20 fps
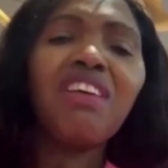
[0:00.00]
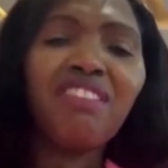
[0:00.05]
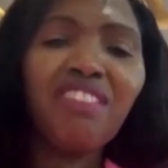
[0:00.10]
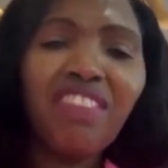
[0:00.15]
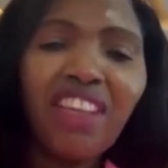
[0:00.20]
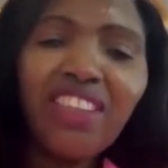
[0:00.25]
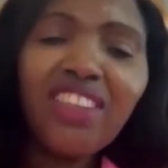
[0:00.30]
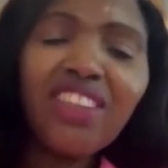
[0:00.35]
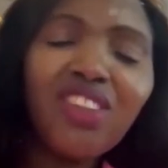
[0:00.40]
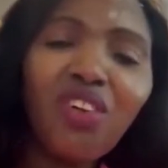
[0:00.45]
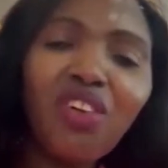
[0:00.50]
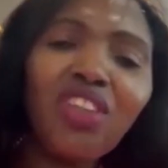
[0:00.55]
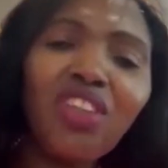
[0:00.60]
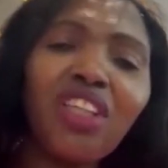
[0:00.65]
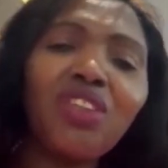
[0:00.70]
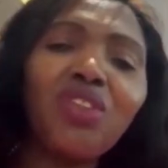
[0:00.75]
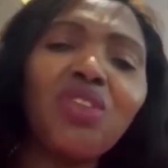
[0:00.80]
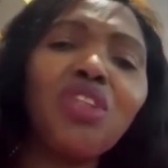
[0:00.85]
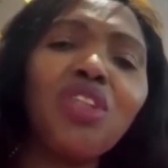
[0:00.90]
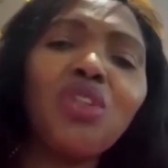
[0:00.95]
That is all
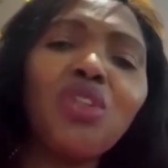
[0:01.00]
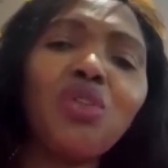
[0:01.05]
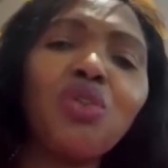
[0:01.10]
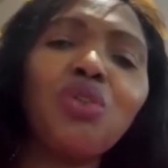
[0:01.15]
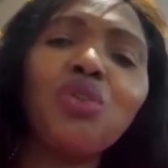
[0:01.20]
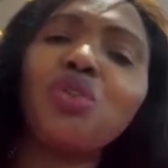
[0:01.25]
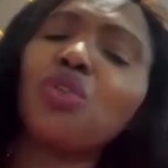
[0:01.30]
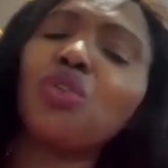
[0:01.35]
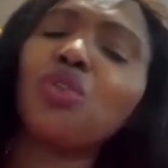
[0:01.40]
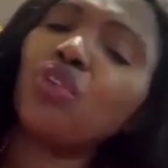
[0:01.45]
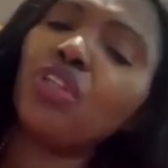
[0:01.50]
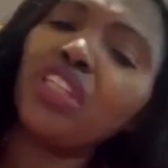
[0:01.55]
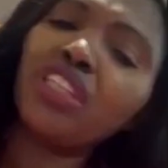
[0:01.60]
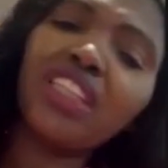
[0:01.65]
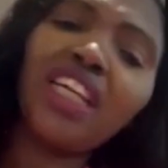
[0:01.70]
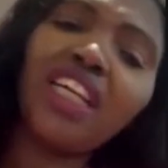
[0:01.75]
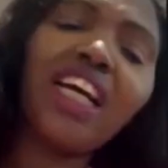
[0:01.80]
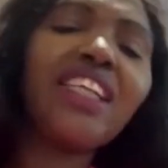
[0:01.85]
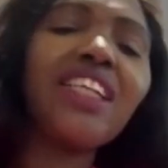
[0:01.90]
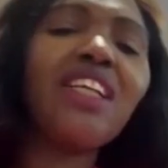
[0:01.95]
that you need to do. So the
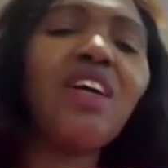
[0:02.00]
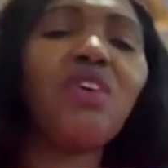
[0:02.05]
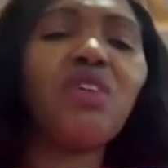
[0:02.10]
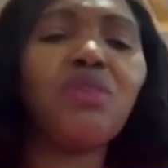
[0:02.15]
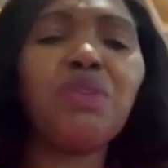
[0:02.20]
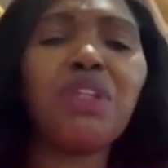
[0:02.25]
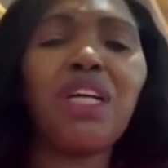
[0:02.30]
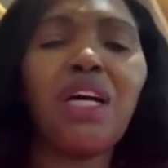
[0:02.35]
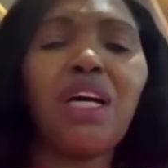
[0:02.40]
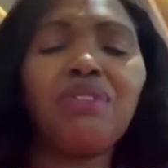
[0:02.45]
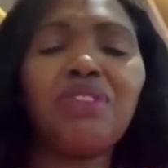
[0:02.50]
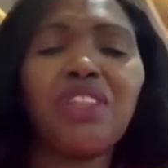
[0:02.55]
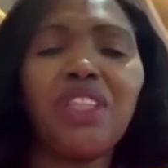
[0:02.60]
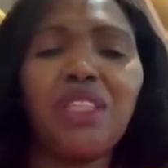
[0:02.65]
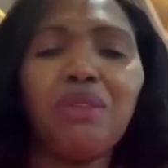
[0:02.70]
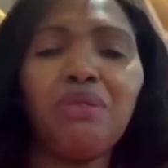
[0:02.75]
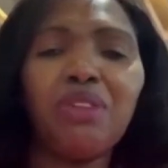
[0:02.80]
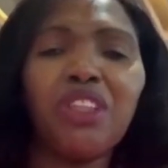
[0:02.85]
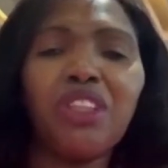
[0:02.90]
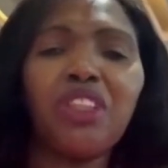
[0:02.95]
sky now becomes the
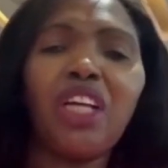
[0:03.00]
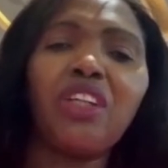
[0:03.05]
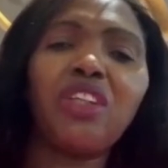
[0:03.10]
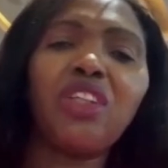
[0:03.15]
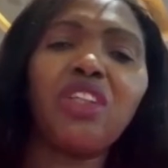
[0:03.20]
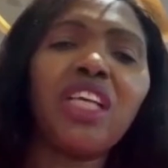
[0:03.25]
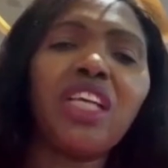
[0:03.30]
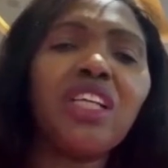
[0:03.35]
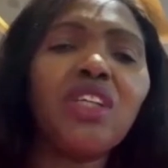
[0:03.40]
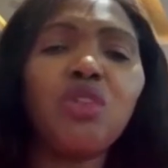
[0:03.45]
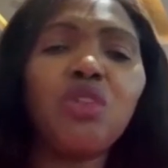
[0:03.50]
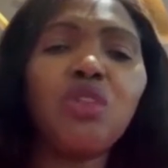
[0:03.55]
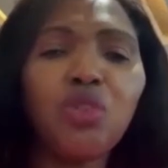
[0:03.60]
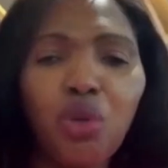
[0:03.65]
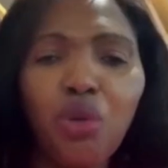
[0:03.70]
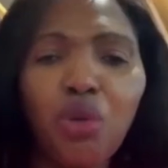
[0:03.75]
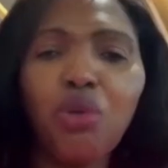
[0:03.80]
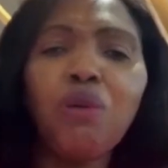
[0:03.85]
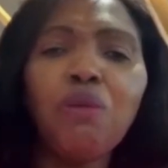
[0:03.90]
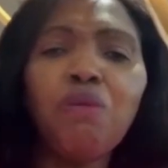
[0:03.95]
limit, and then you
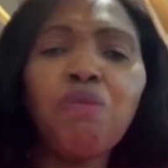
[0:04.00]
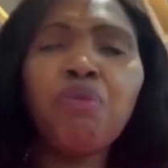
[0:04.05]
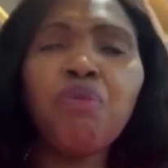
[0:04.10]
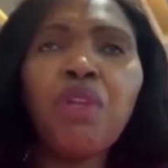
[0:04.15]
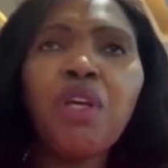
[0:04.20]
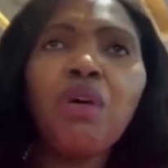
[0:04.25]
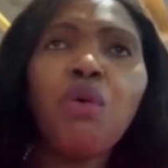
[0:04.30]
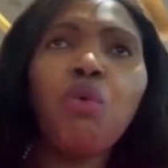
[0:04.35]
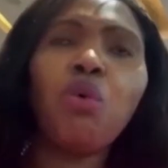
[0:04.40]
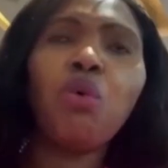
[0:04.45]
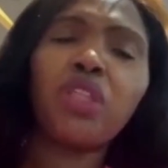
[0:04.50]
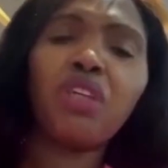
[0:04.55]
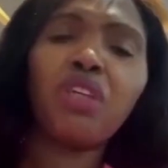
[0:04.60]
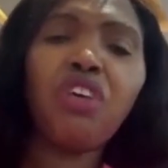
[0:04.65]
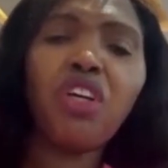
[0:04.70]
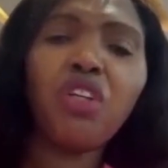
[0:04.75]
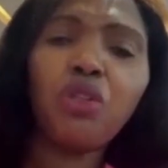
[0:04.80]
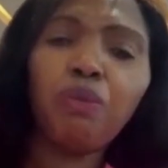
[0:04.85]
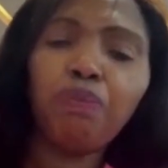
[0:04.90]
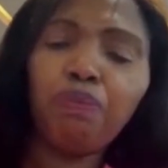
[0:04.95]
know
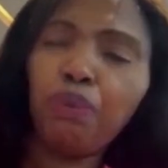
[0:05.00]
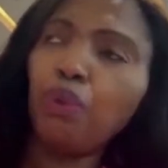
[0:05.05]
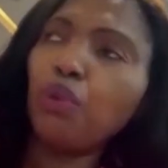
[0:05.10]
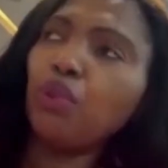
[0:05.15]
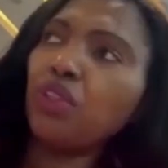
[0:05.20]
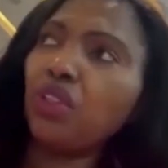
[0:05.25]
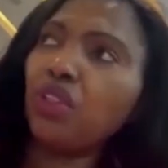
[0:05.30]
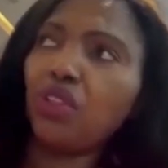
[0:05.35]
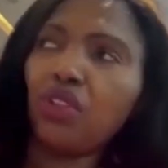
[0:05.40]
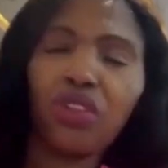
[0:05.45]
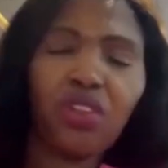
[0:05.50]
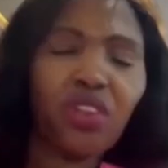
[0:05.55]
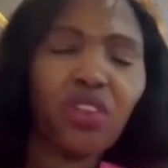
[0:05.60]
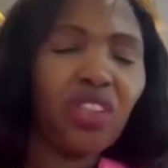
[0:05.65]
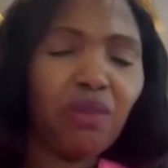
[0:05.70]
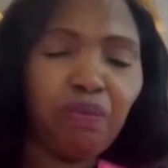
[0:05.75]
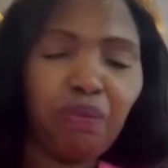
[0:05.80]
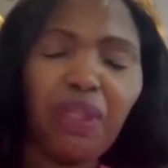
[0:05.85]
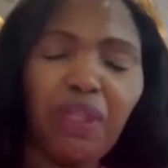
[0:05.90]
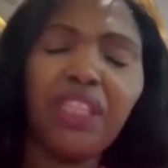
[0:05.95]
whatever you put
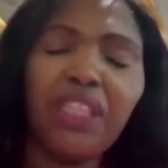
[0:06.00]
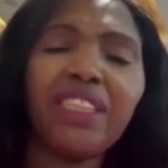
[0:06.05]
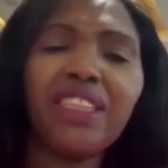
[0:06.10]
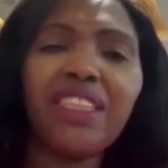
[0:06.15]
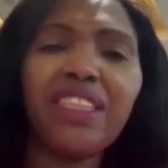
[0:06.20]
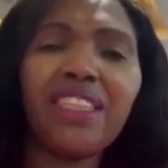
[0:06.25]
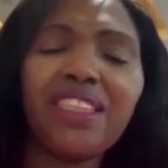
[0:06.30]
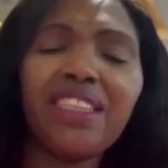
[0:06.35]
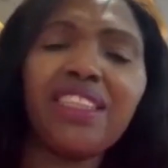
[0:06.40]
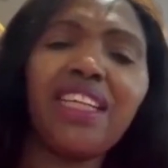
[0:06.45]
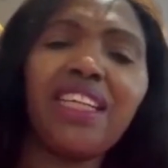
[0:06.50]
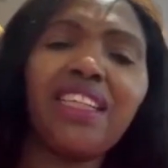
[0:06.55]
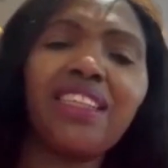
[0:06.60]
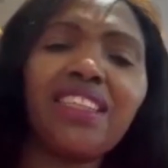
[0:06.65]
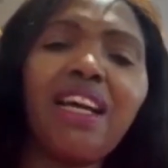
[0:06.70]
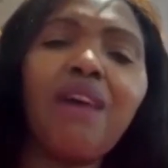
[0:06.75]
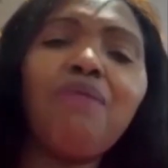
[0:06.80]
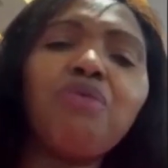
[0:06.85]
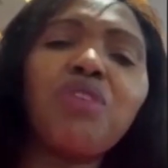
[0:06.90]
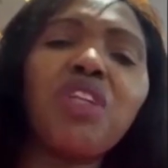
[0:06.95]
in place is that
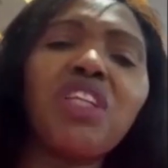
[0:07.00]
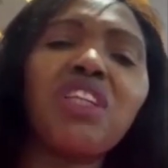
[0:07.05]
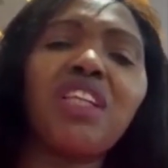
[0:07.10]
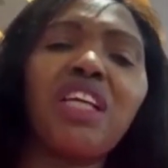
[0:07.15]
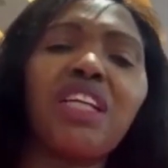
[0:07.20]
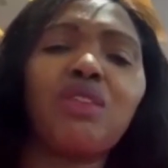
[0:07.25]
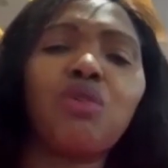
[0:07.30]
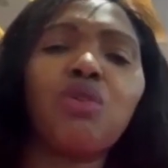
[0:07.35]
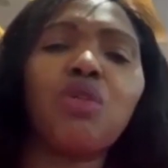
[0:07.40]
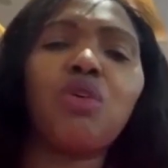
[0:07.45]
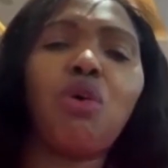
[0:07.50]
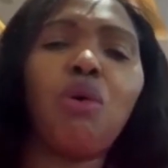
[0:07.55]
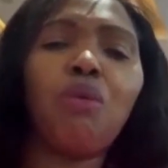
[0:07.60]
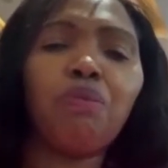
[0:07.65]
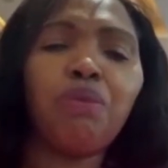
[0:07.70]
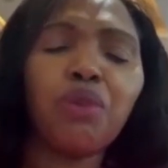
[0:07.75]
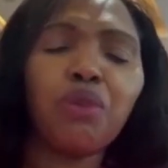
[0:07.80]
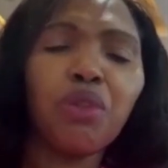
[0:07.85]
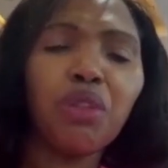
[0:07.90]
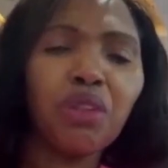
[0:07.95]
something that we
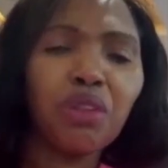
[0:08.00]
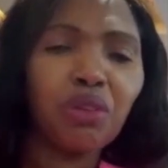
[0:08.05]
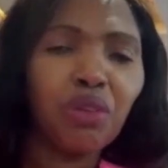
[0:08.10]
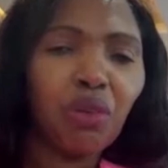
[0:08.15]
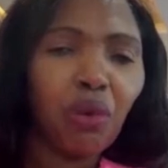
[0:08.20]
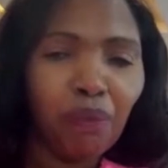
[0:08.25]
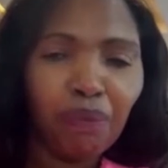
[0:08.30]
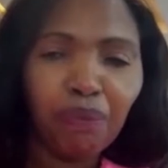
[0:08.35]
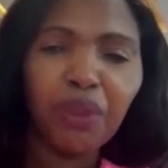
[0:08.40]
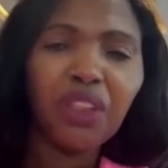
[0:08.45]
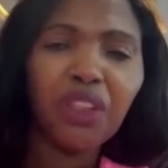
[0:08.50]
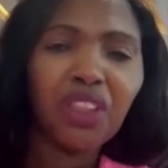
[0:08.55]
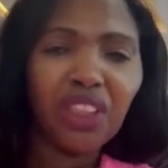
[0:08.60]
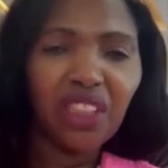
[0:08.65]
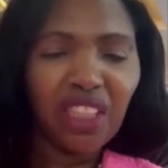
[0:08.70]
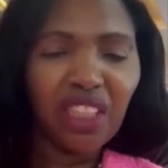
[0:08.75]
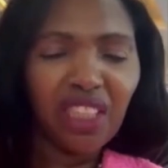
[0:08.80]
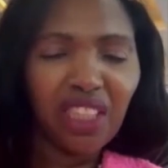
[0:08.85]
compete